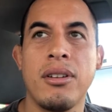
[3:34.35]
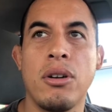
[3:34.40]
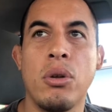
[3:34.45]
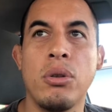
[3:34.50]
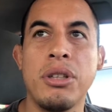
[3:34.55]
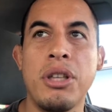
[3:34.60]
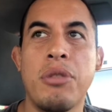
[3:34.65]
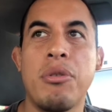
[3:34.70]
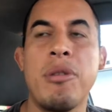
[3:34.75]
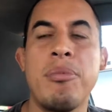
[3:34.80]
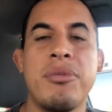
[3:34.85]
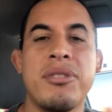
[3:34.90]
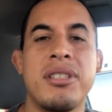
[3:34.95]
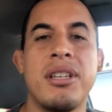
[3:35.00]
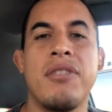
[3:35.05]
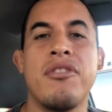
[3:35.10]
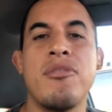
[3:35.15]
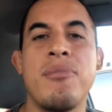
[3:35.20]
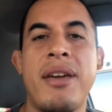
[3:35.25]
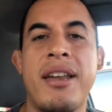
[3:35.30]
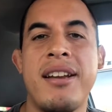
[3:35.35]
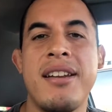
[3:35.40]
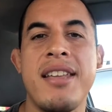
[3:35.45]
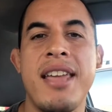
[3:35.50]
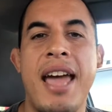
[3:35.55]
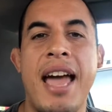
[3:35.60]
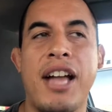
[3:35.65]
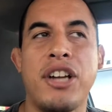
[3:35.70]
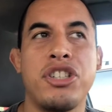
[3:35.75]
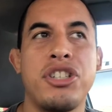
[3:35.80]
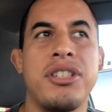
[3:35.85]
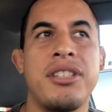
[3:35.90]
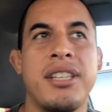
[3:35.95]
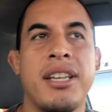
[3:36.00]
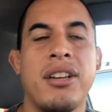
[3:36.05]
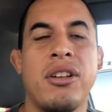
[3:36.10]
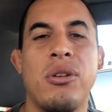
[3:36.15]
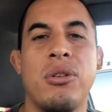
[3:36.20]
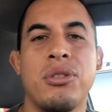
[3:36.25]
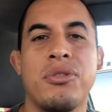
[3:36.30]
only 3% of humanity actually
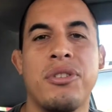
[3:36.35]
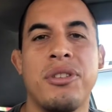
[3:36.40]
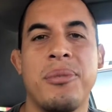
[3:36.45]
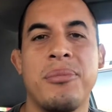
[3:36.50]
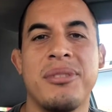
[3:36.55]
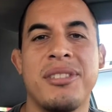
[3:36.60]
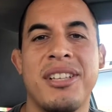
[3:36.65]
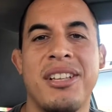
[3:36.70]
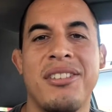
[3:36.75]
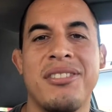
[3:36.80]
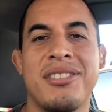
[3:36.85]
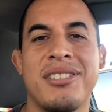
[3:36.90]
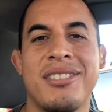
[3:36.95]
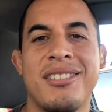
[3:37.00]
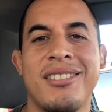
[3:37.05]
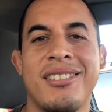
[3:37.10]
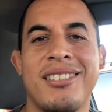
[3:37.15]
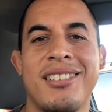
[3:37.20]
set goals for themselves.